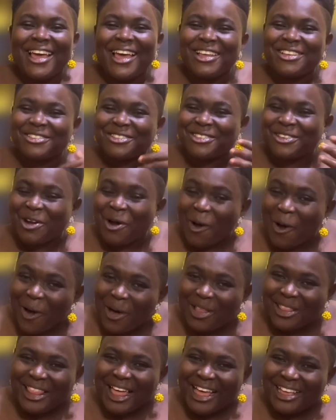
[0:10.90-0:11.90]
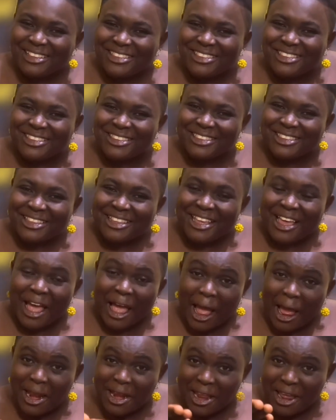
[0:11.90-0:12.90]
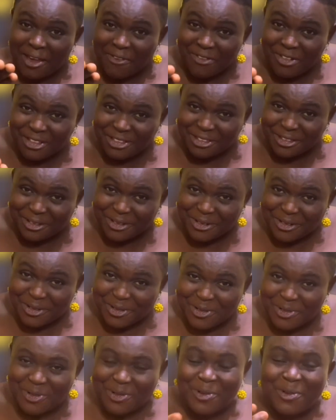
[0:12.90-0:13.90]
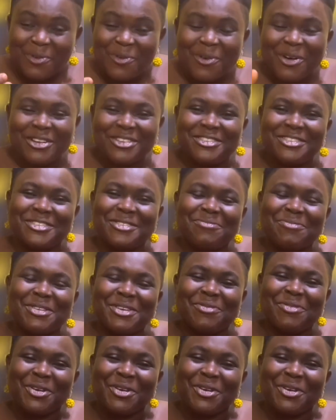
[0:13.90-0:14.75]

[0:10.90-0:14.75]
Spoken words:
scholars, and even to you watching me,